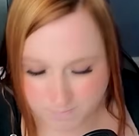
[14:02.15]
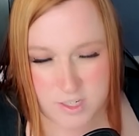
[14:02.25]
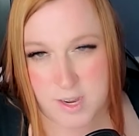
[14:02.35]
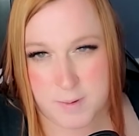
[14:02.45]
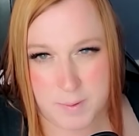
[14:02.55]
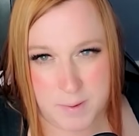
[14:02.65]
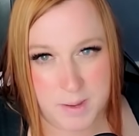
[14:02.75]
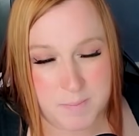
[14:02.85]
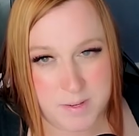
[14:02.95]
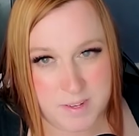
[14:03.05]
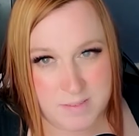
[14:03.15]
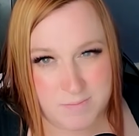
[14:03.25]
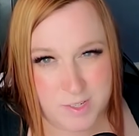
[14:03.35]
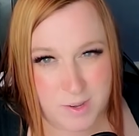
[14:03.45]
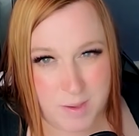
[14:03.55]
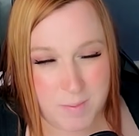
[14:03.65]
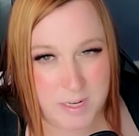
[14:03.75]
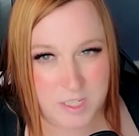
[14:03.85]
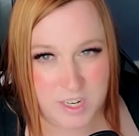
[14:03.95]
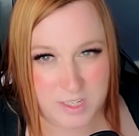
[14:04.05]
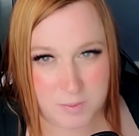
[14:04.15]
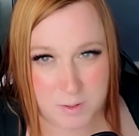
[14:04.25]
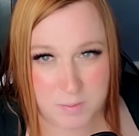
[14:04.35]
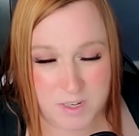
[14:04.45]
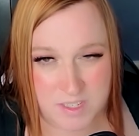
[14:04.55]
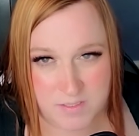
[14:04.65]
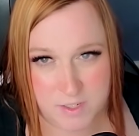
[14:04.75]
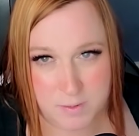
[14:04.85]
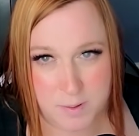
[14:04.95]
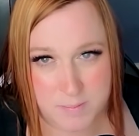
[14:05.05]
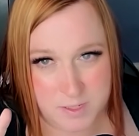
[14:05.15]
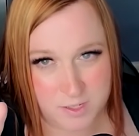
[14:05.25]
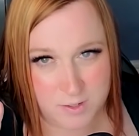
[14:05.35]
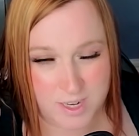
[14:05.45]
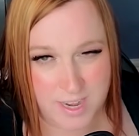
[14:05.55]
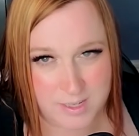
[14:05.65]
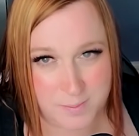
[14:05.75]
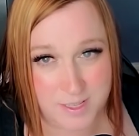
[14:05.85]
Geminate Pip. So keep in mind, Changeling Boom does have 2 pips and 2 attacks,